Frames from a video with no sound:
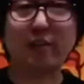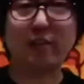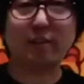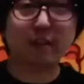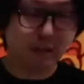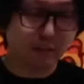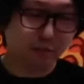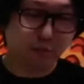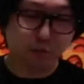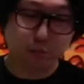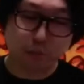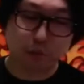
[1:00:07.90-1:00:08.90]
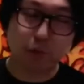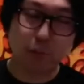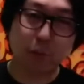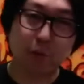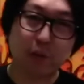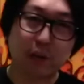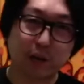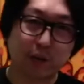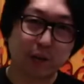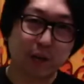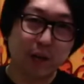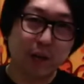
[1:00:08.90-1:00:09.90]
that super smooth carrot
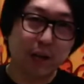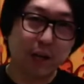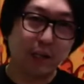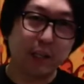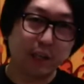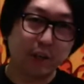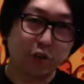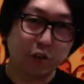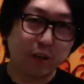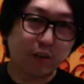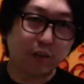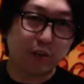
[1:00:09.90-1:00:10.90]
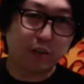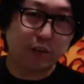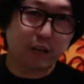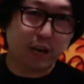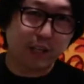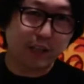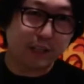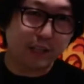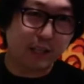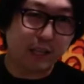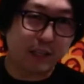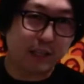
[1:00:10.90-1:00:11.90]
and he tries to cut
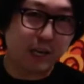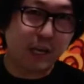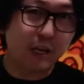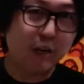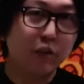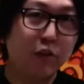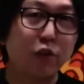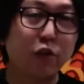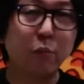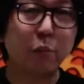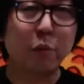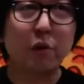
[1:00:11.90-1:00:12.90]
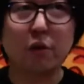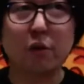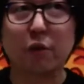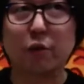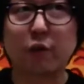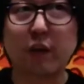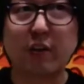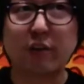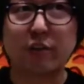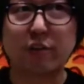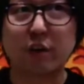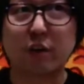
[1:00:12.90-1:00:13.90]
the smoother
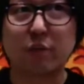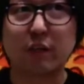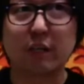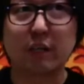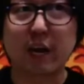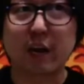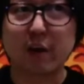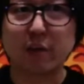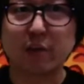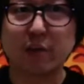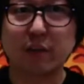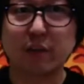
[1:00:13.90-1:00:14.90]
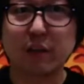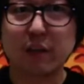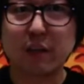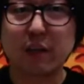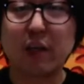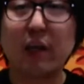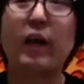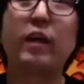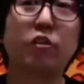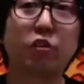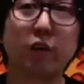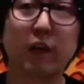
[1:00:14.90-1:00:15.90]
face of the carrot
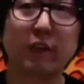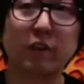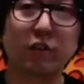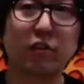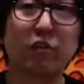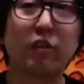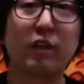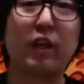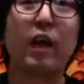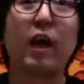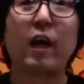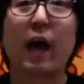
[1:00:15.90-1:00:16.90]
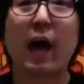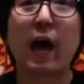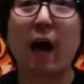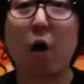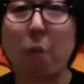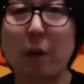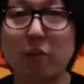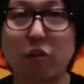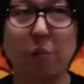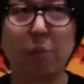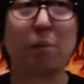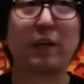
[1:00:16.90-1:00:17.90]
and try to see how much
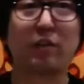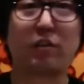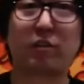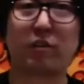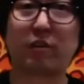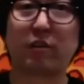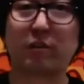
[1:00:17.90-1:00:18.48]
it bites.